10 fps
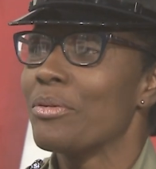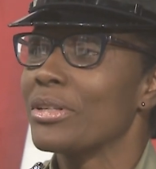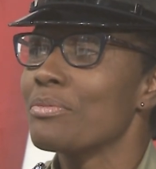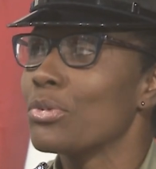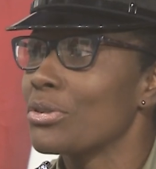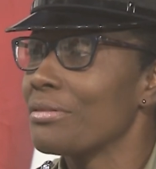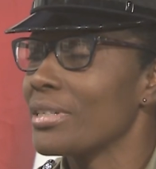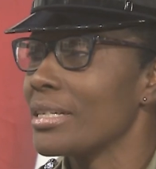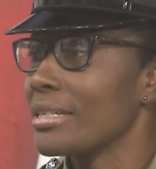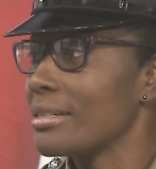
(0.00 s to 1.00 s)
with motor
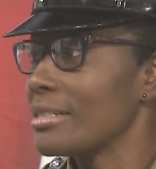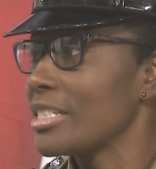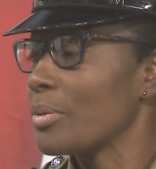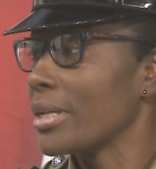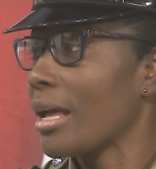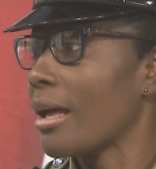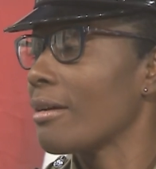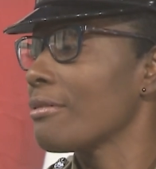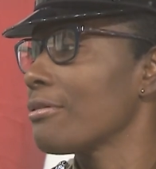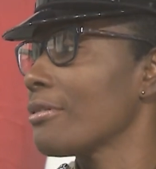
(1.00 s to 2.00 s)
vehicles, you would
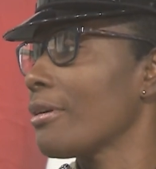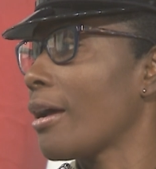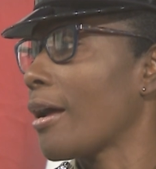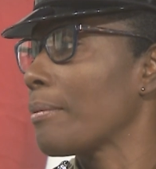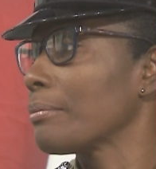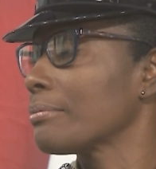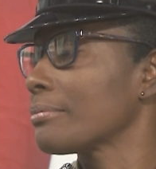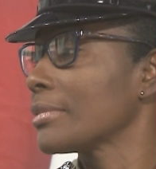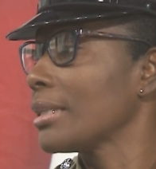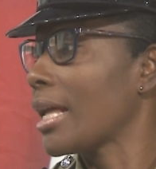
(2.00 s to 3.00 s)
have
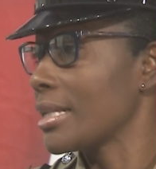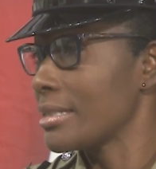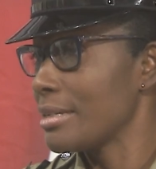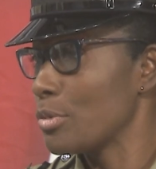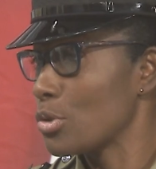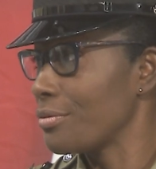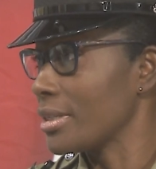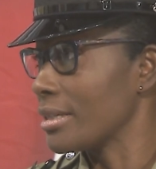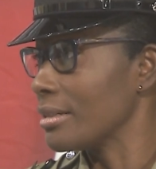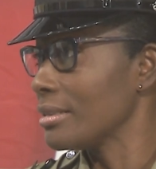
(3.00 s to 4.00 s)
um, larceny motor
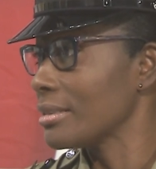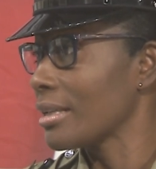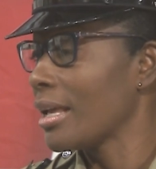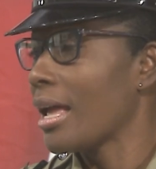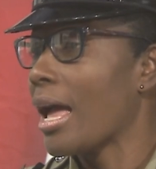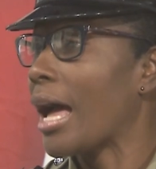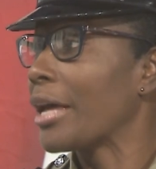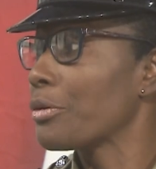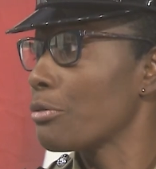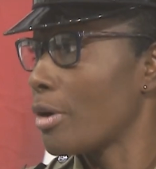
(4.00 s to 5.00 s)
vehicles
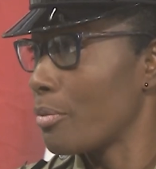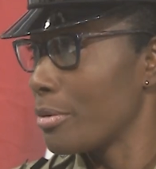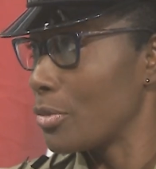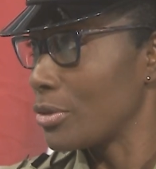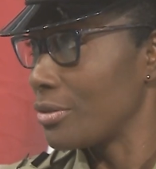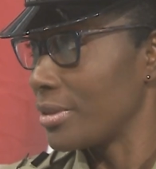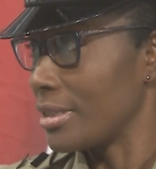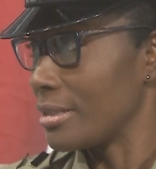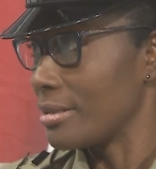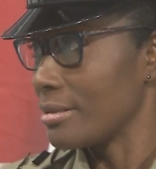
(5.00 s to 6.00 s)
and robbery motor
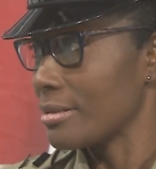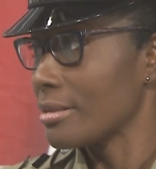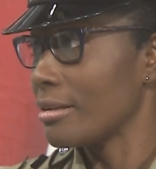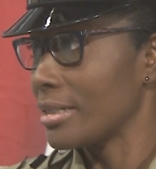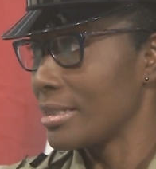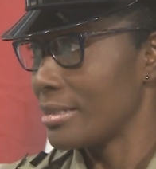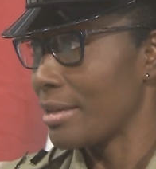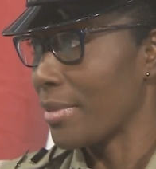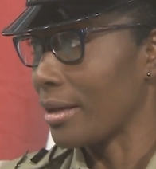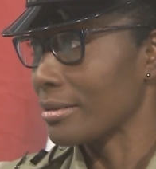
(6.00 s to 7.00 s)
vehicles right. under the
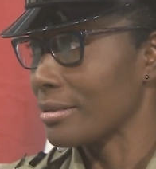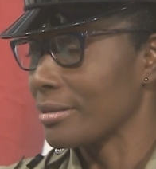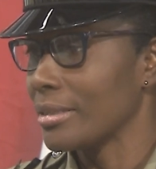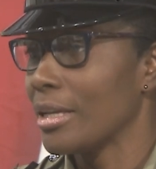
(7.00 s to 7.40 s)
same act.